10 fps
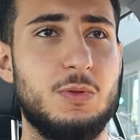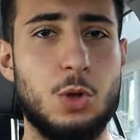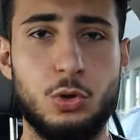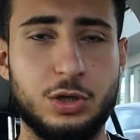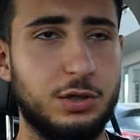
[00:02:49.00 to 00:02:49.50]

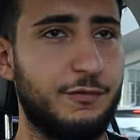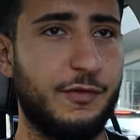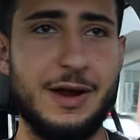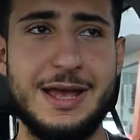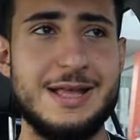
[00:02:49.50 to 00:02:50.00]
no good
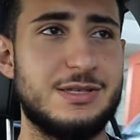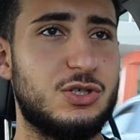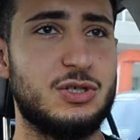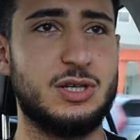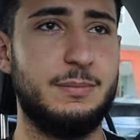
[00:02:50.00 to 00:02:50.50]
friends.
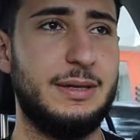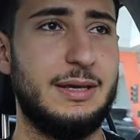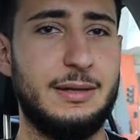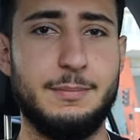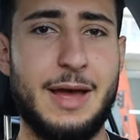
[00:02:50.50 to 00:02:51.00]
It's just going to
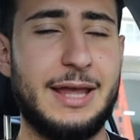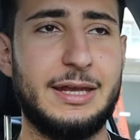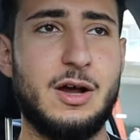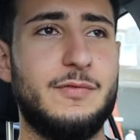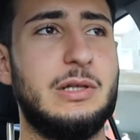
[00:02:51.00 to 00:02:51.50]
be
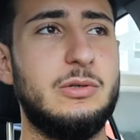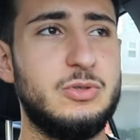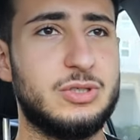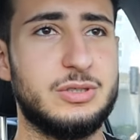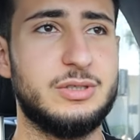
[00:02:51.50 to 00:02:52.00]
hanging out with
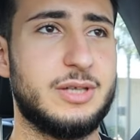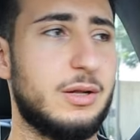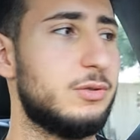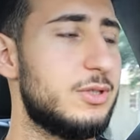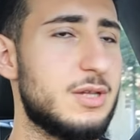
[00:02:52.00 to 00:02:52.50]
losers
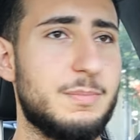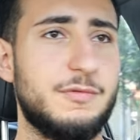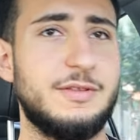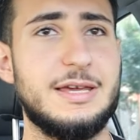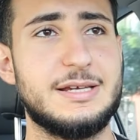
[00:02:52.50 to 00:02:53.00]
and all these type
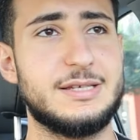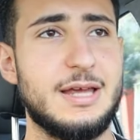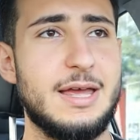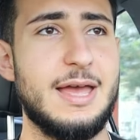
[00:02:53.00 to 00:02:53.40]
of things.